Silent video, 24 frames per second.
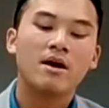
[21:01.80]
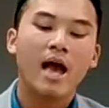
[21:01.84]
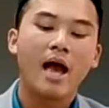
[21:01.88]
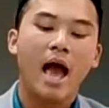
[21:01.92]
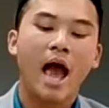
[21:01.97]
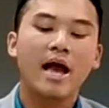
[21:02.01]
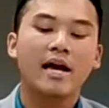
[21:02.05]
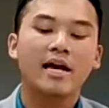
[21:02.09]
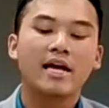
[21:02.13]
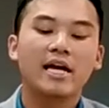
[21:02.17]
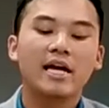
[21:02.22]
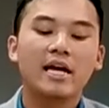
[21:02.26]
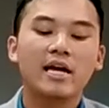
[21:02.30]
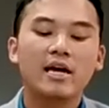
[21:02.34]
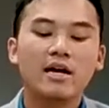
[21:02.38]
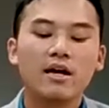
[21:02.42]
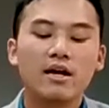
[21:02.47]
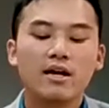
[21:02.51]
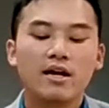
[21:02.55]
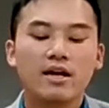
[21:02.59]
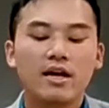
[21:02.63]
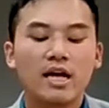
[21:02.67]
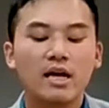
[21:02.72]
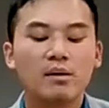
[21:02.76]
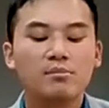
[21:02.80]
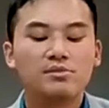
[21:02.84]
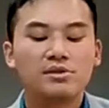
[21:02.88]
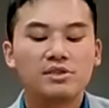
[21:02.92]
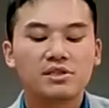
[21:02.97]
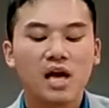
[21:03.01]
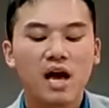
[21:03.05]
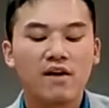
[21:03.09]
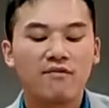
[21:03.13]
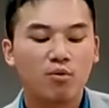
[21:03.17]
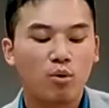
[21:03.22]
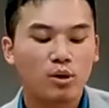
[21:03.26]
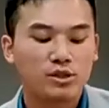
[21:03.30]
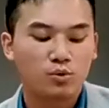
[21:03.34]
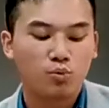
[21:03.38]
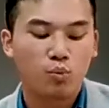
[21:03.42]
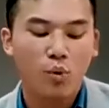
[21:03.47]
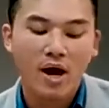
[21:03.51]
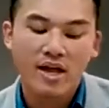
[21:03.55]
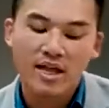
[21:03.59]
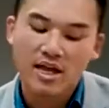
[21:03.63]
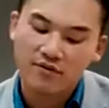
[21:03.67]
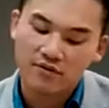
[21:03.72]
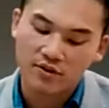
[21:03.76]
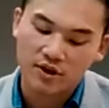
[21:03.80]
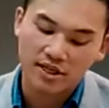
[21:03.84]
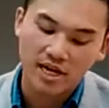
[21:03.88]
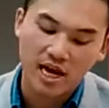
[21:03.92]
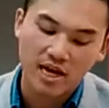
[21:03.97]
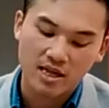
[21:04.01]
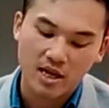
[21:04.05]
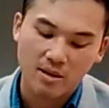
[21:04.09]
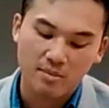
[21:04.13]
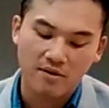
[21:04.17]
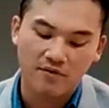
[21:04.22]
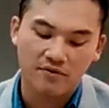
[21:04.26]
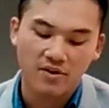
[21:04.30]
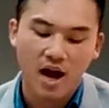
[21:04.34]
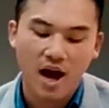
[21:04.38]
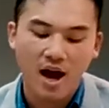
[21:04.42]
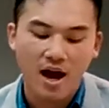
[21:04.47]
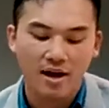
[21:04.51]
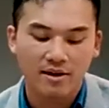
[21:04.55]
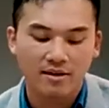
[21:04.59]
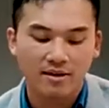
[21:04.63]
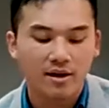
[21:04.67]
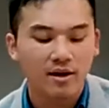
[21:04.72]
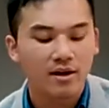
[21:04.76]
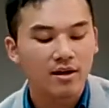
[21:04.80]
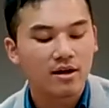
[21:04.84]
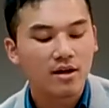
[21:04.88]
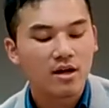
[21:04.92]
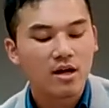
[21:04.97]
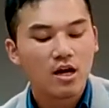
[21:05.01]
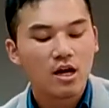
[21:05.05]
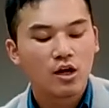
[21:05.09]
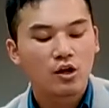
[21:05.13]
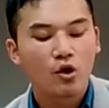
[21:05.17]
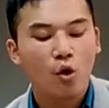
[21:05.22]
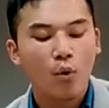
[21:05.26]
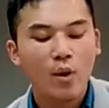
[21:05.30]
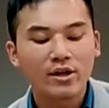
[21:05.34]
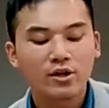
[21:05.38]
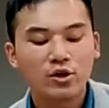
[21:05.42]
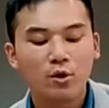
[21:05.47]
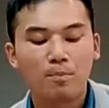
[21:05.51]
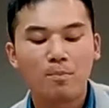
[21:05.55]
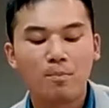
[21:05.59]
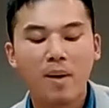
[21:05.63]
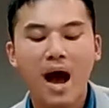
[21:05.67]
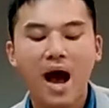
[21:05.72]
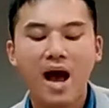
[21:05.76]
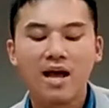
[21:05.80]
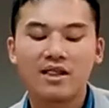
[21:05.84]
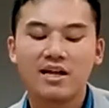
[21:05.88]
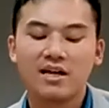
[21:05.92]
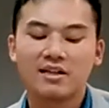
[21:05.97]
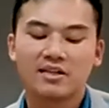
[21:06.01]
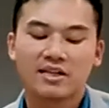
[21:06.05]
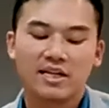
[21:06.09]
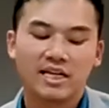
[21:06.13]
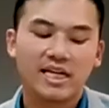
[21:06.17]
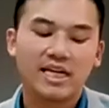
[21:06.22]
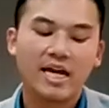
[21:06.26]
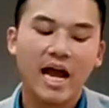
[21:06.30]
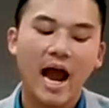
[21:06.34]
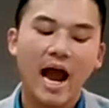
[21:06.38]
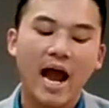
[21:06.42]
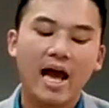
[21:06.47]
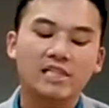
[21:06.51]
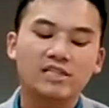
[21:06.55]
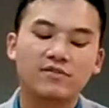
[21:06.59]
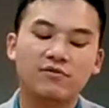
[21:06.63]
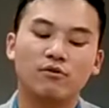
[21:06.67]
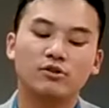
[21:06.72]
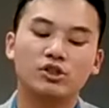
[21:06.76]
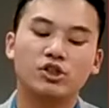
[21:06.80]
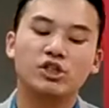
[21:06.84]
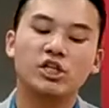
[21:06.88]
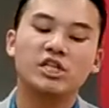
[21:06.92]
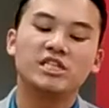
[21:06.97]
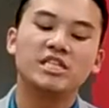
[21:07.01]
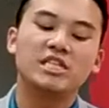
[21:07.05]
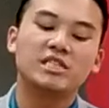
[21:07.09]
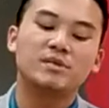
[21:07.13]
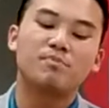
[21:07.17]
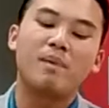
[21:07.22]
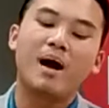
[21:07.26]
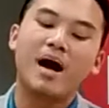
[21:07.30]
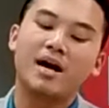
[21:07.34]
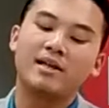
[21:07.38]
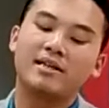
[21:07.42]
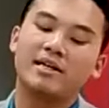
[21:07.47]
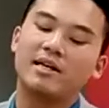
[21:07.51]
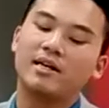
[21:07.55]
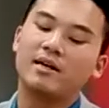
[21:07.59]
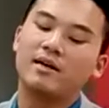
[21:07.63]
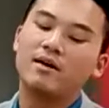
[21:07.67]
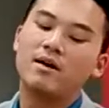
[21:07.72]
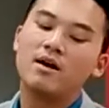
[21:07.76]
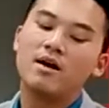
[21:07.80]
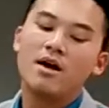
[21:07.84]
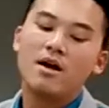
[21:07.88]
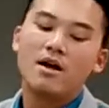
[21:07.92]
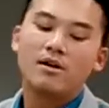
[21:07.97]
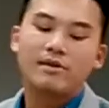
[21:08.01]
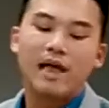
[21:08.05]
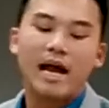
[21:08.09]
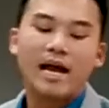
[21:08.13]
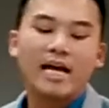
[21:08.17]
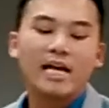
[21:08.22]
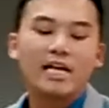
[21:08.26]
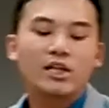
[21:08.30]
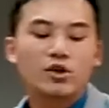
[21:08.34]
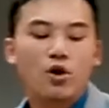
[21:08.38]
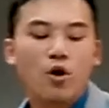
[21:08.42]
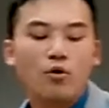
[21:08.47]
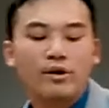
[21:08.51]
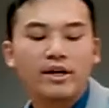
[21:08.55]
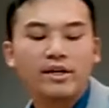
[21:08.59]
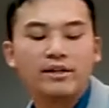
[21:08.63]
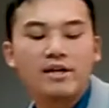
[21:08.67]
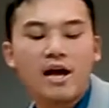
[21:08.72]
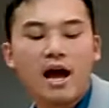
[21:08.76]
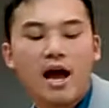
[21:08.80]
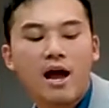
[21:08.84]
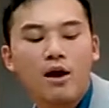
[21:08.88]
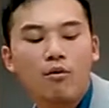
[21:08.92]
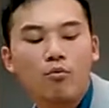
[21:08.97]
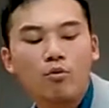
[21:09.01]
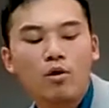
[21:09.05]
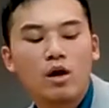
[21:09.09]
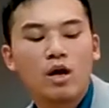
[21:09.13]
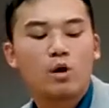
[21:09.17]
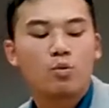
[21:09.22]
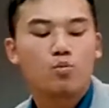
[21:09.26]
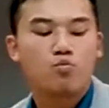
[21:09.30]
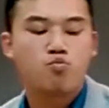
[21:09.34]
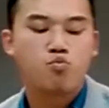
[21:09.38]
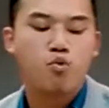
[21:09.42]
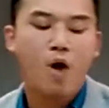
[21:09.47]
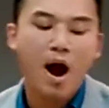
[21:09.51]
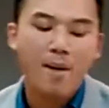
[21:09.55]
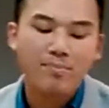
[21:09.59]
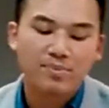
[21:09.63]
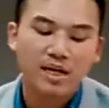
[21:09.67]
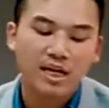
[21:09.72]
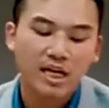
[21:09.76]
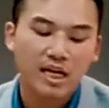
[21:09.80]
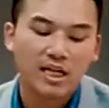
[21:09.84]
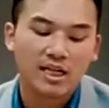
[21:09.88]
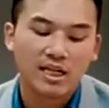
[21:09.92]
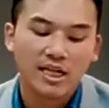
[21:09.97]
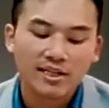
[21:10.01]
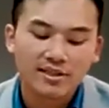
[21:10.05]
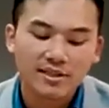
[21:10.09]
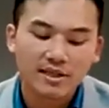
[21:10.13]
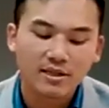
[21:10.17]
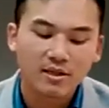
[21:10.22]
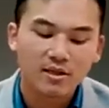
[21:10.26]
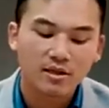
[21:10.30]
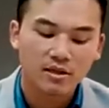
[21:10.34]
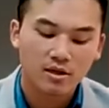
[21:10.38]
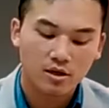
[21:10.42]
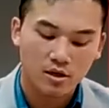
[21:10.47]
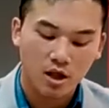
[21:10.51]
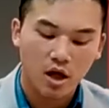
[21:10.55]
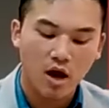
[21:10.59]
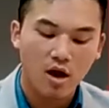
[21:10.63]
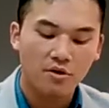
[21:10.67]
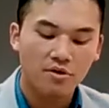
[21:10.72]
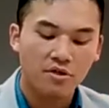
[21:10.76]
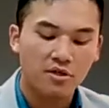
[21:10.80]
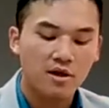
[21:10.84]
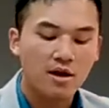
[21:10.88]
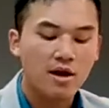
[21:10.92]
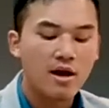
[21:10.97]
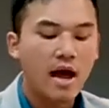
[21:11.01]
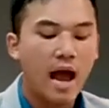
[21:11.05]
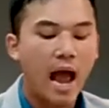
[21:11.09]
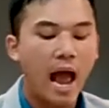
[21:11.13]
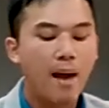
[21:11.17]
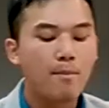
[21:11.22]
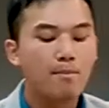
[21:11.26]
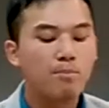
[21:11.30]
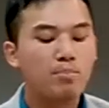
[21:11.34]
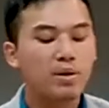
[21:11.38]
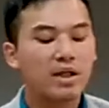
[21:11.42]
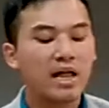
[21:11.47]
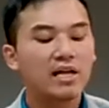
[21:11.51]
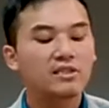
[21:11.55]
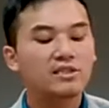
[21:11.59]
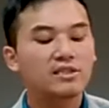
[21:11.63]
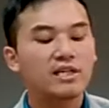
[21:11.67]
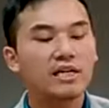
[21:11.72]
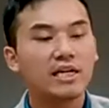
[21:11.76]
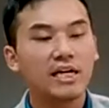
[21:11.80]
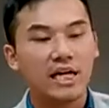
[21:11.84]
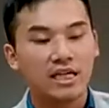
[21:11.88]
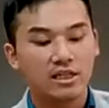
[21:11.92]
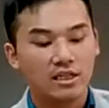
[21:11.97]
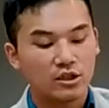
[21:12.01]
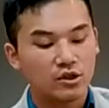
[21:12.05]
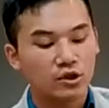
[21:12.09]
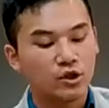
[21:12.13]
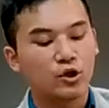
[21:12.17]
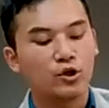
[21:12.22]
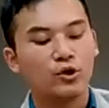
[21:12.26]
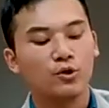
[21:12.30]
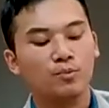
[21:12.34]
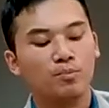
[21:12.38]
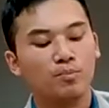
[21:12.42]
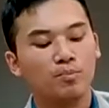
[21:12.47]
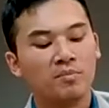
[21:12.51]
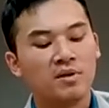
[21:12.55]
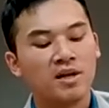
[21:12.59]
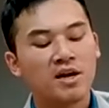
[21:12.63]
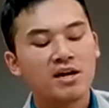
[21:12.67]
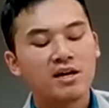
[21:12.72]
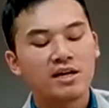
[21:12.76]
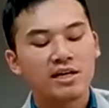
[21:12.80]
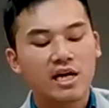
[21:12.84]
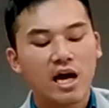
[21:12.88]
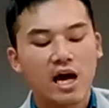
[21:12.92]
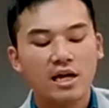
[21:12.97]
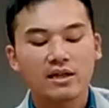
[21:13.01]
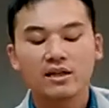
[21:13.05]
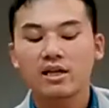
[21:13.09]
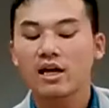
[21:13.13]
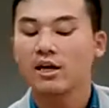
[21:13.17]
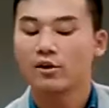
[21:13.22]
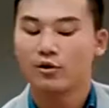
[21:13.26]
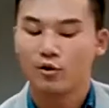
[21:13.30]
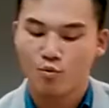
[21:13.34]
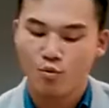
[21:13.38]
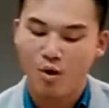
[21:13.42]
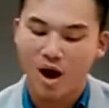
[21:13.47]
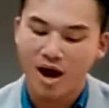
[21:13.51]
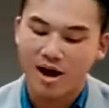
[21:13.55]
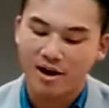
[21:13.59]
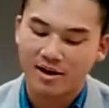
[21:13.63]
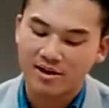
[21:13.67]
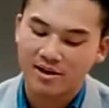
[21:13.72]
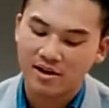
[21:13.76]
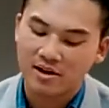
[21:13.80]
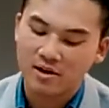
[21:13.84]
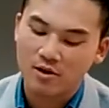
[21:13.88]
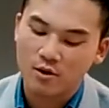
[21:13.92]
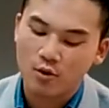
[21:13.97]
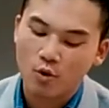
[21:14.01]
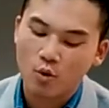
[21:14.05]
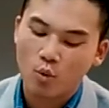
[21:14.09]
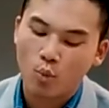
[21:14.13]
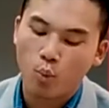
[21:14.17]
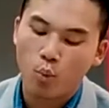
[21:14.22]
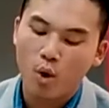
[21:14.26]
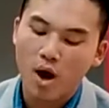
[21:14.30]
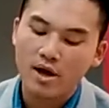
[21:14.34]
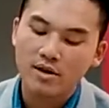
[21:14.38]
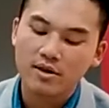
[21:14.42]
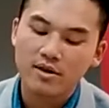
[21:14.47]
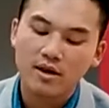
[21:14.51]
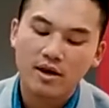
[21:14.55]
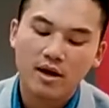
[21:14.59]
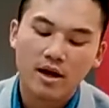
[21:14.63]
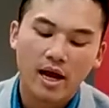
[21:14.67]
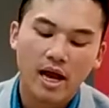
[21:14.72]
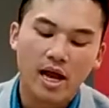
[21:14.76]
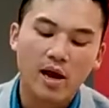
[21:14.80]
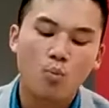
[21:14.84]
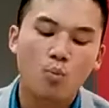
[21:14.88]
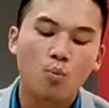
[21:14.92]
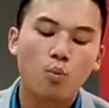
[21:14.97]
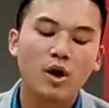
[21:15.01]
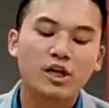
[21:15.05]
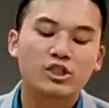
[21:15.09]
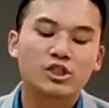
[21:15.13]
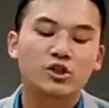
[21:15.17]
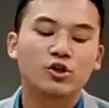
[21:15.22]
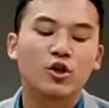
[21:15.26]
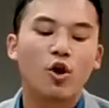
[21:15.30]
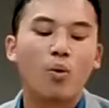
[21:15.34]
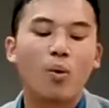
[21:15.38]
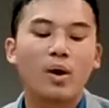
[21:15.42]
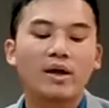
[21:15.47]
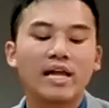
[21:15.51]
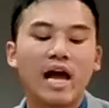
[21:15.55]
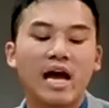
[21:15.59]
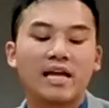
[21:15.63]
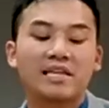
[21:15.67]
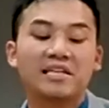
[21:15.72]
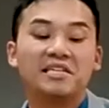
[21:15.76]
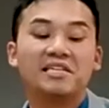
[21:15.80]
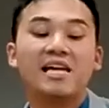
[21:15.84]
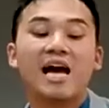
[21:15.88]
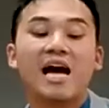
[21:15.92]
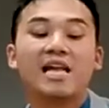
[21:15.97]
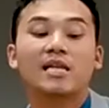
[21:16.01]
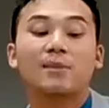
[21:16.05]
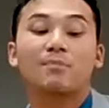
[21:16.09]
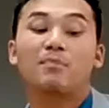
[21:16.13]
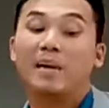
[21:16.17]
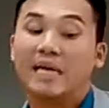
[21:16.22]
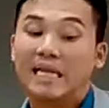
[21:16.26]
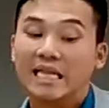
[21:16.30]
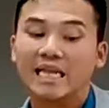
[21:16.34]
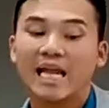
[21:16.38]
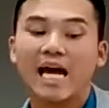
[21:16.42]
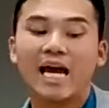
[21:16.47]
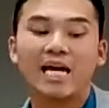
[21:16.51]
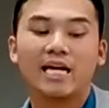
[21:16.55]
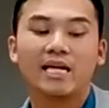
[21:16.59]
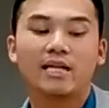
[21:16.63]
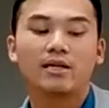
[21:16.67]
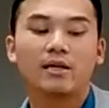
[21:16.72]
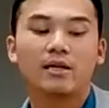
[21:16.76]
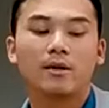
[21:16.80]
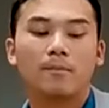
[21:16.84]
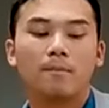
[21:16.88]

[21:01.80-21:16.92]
and he himself was waiting for the kingdom of God. Going to Pilate, he asked for Jesus' body. Then he took it down, wrapped it in linen cloth, and placed it in a tomb, cut in the rock, one in which no one had yet been laid.